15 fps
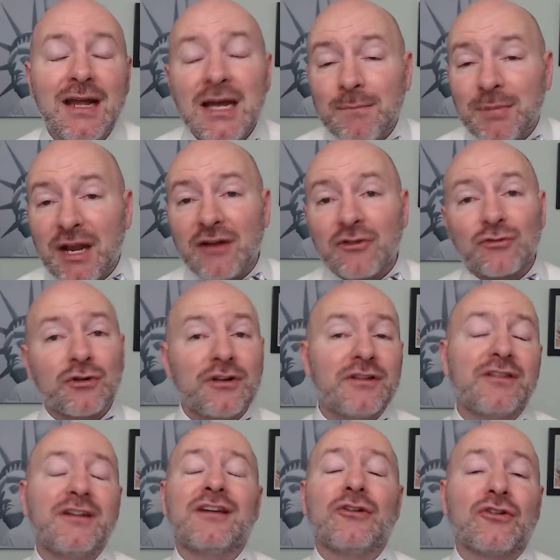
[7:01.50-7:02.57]
But I really
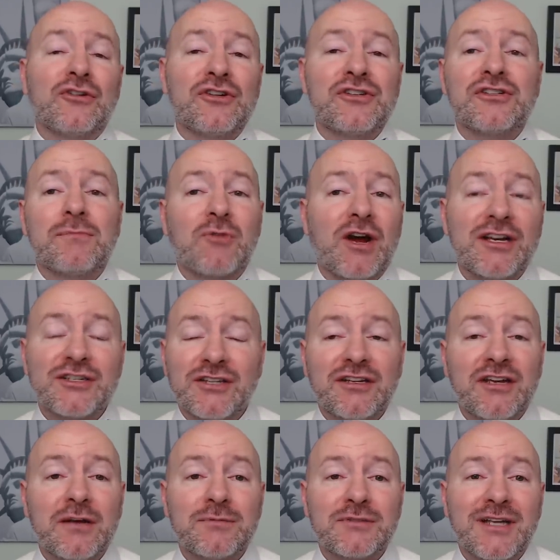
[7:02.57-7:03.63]
think an earnings surprise on
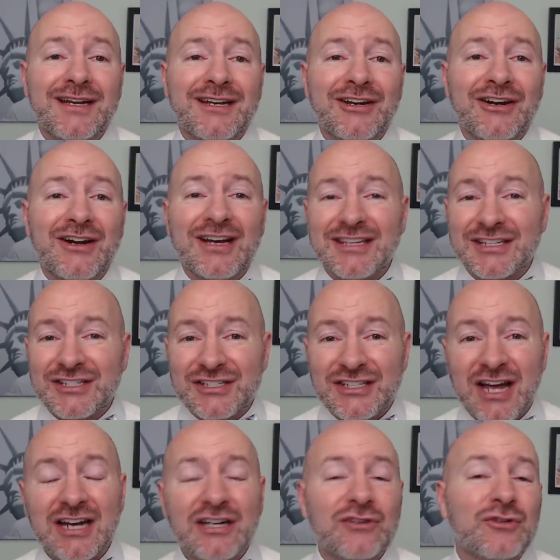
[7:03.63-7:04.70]
the upside here, and the
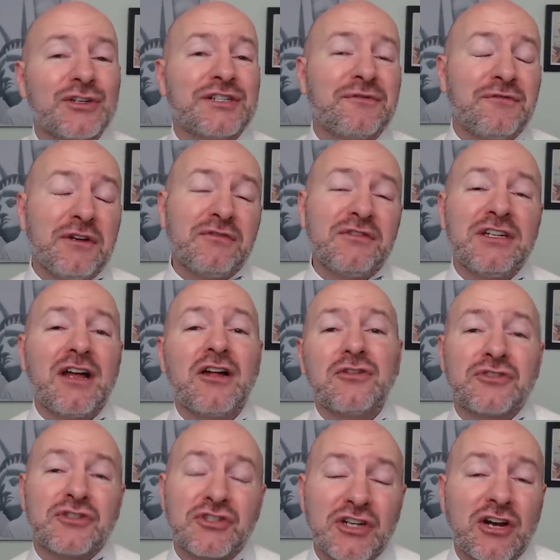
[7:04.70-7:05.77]
stock can reach
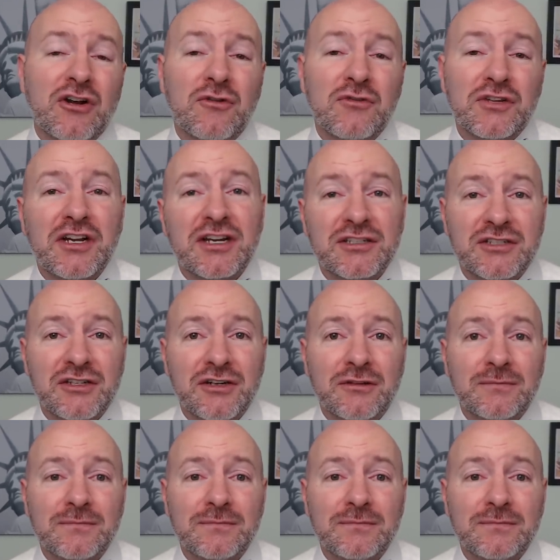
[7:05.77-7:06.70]
$50 a share over the next year.